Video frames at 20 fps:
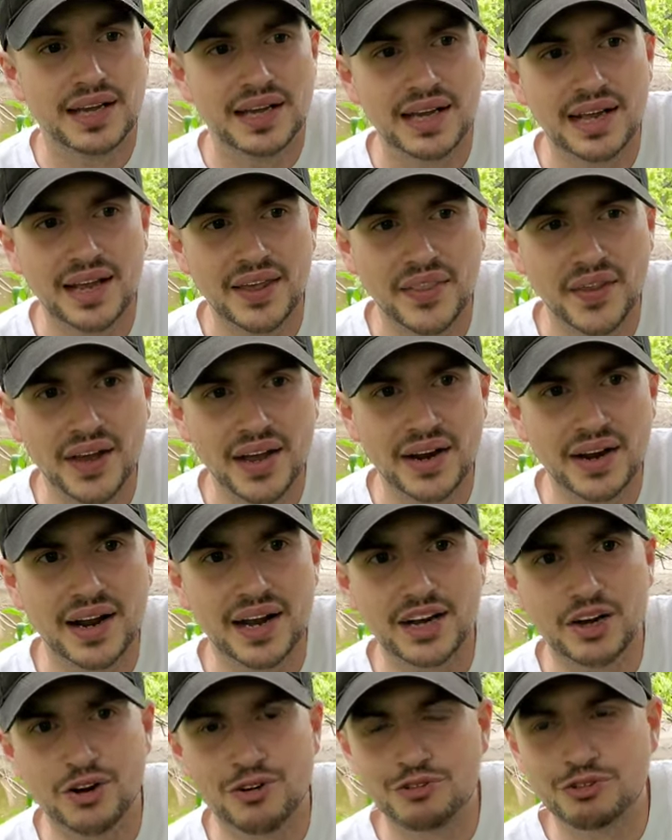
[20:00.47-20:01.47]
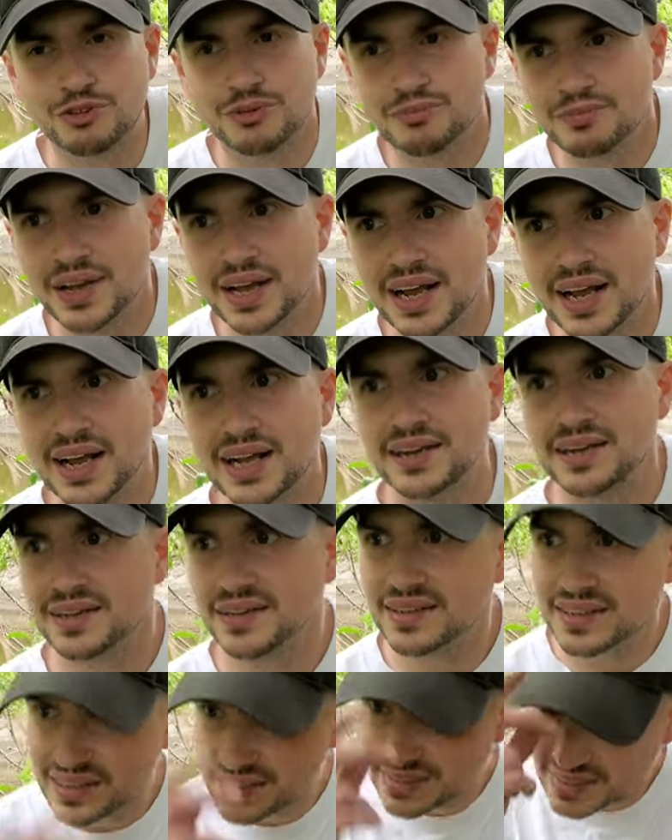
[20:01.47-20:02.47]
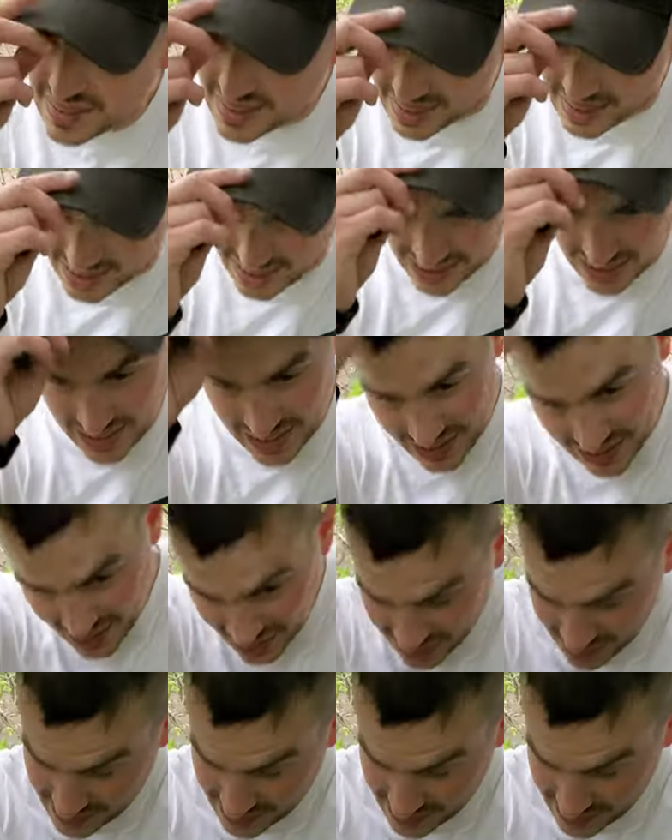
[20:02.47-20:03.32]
And then I go from that, they say,